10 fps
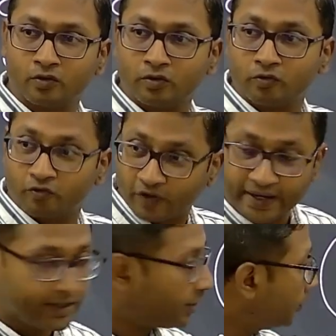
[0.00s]

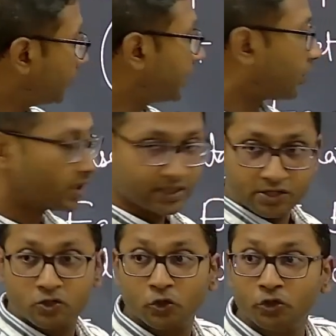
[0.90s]
fine tune it on others.
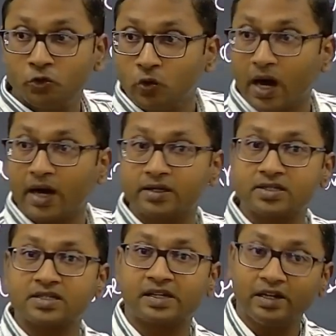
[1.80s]
So you are
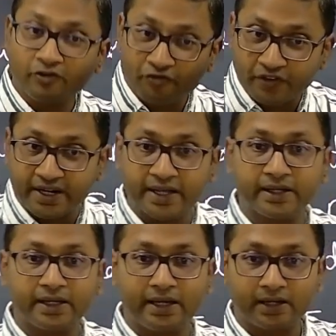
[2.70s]
still
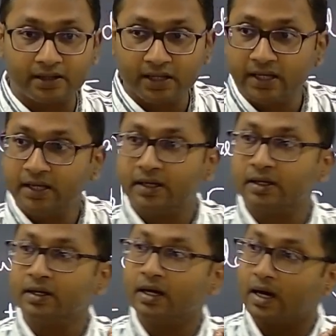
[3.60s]
feeding it the
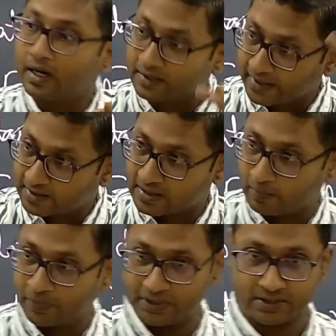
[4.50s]
other
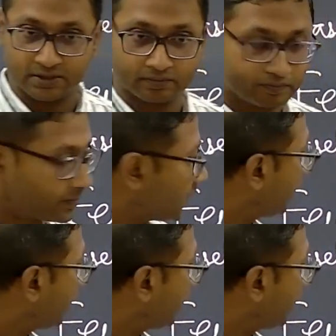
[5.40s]
examples, right?